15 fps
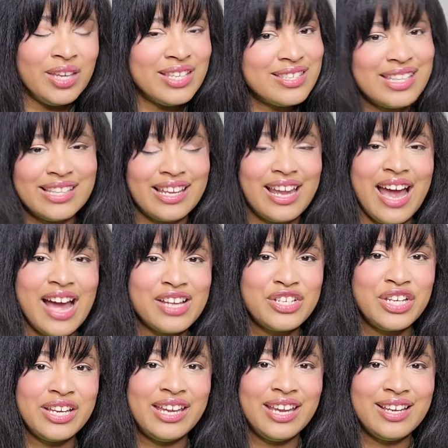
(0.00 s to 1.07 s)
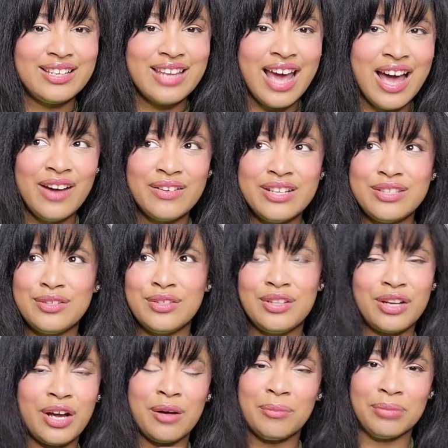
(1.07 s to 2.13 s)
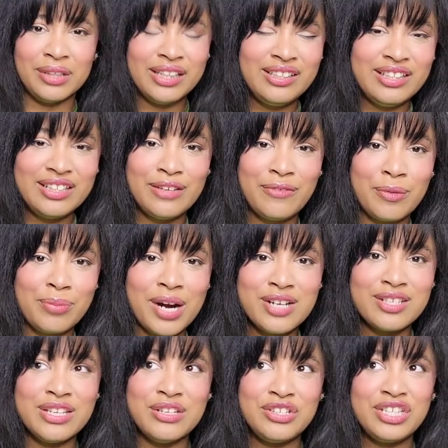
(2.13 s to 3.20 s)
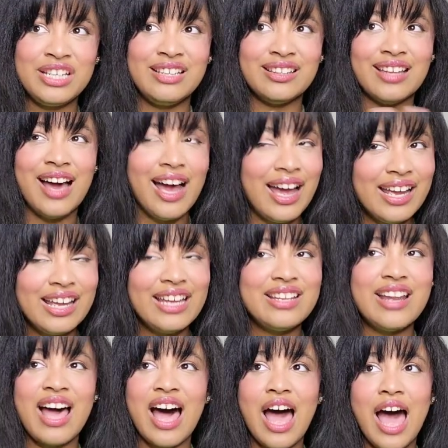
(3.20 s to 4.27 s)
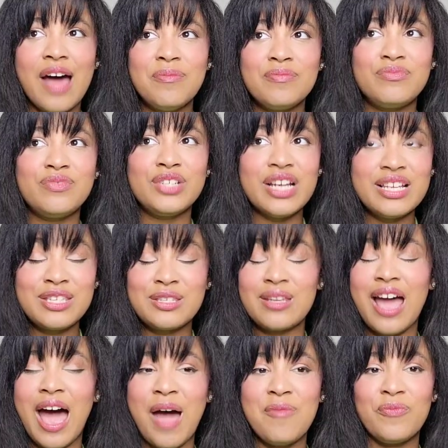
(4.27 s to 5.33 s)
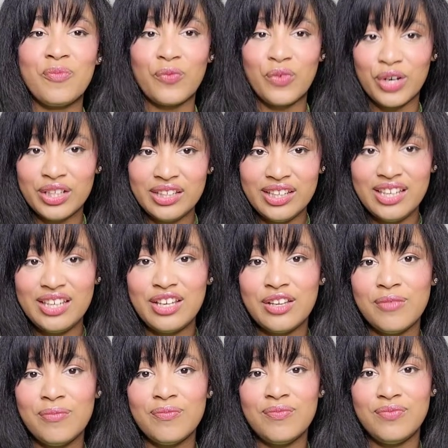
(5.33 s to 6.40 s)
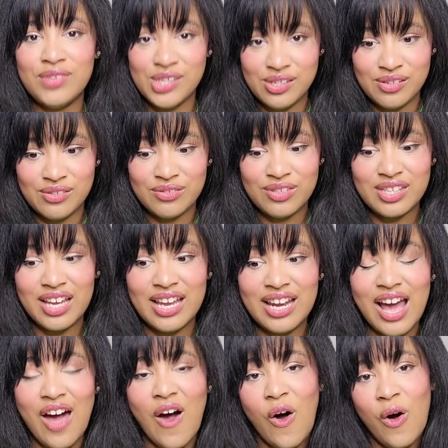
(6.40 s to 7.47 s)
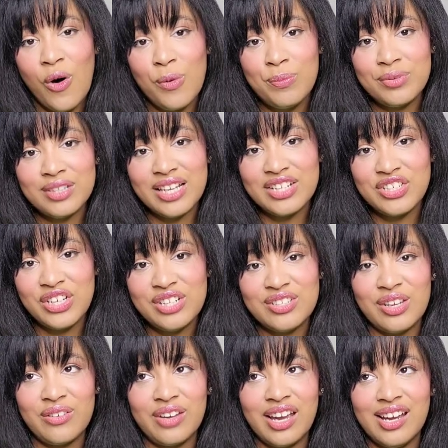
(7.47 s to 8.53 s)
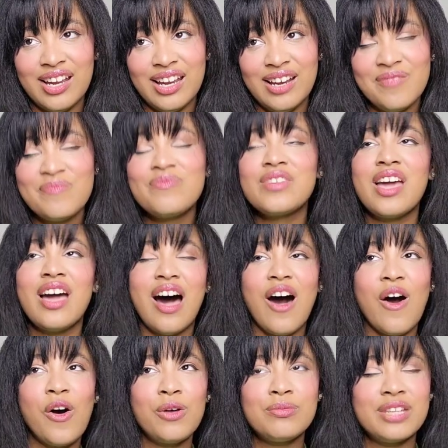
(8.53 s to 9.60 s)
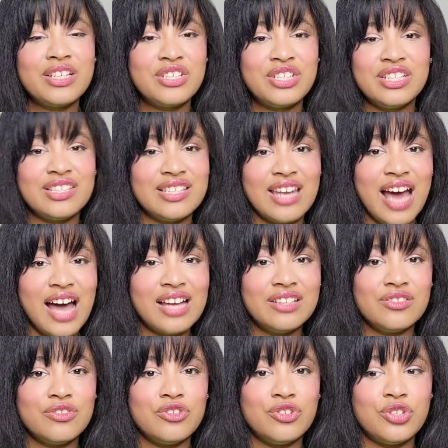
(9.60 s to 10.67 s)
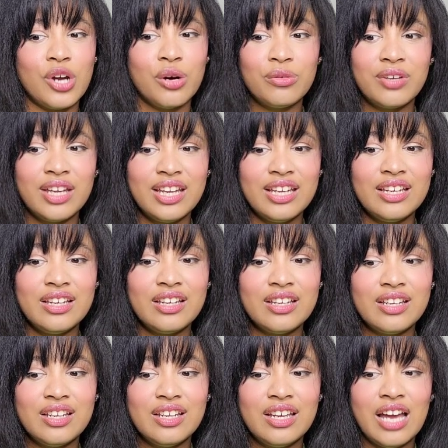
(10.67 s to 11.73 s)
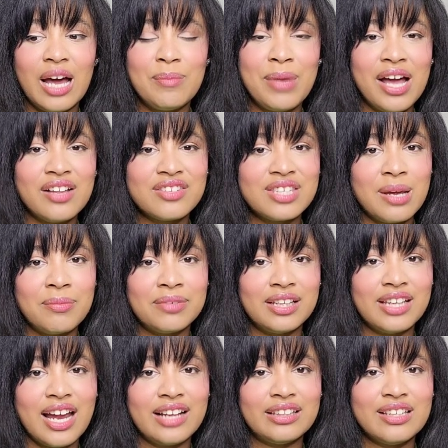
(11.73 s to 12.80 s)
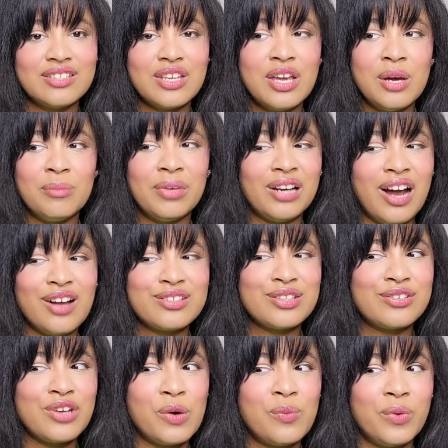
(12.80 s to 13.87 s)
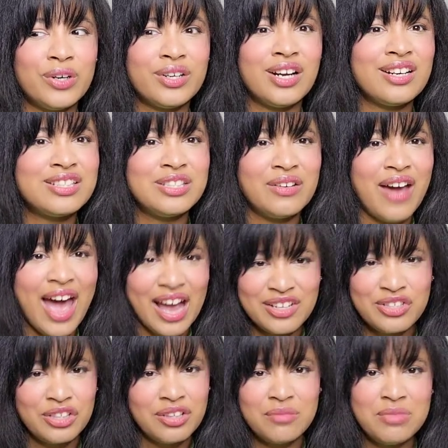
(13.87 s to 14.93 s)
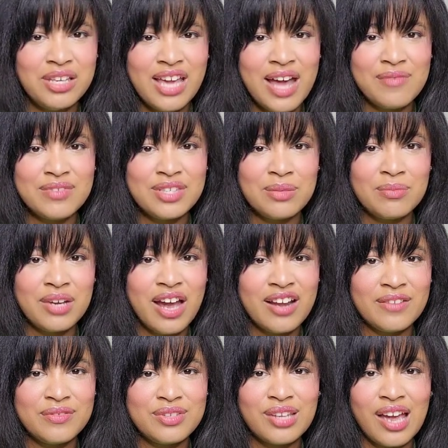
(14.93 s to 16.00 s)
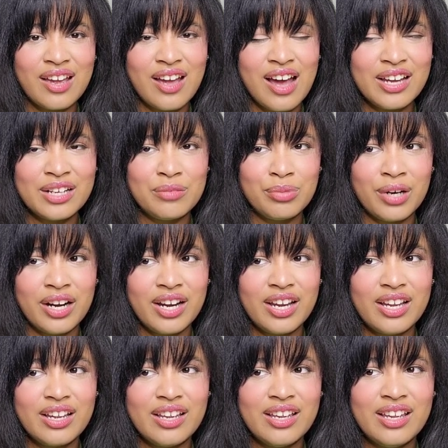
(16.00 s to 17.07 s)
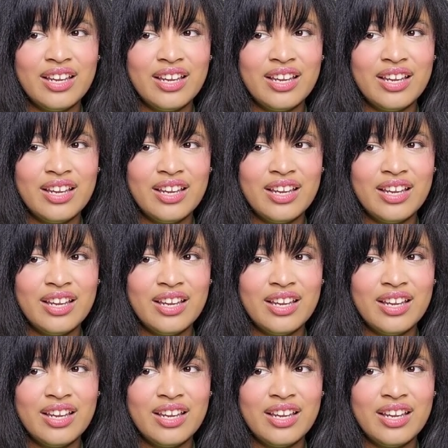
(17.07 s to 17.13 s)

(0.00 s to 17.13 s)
Is it the guy she kicked out? Is it a completely different person? Is she lying? I'm really confused. And I hope that she's okay. I hope that she's not joking about something like this, but also don't want her to actually be having some kind of psychotic break.